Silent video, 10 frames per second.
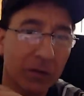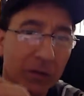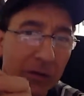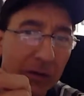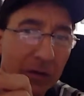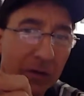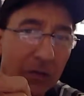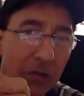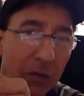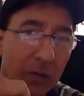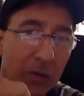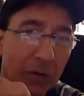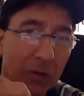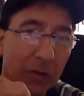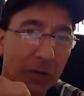Okay, zooming in a
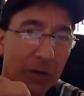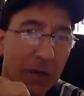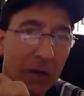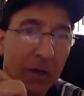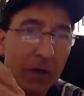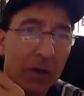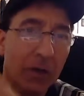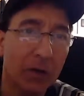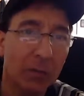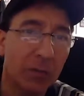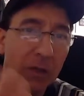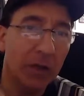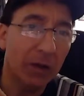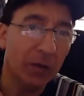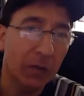little. Um, then
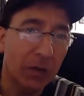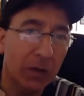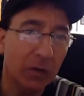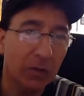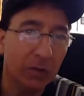you got over here.